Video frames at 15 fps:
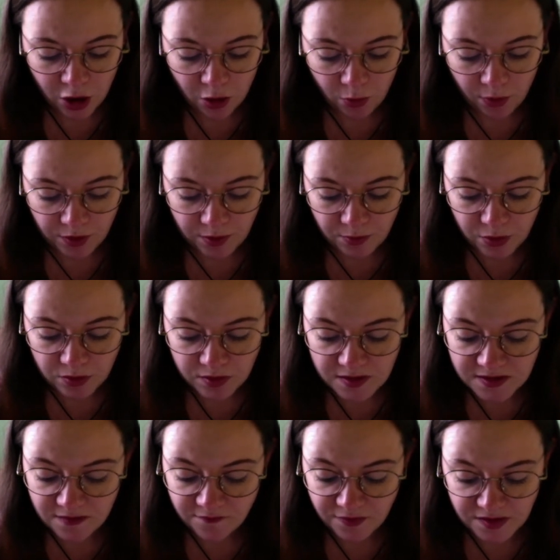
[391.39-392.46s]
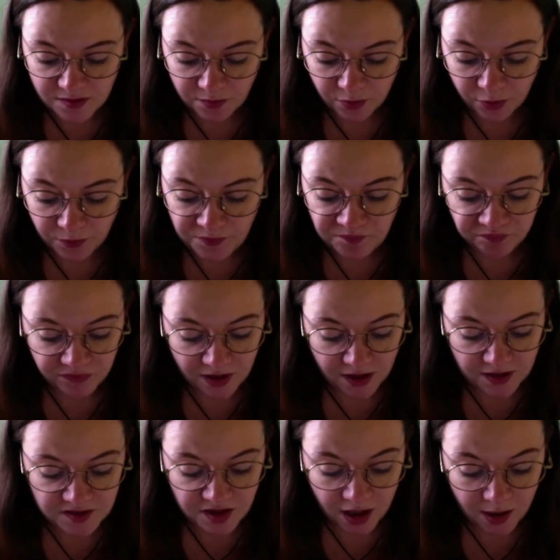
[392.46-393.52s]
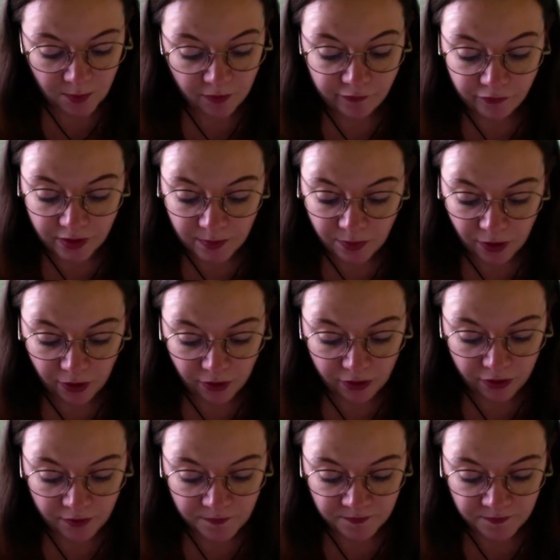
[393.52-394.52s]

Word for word: when the moon is invisible and a time of rebirth.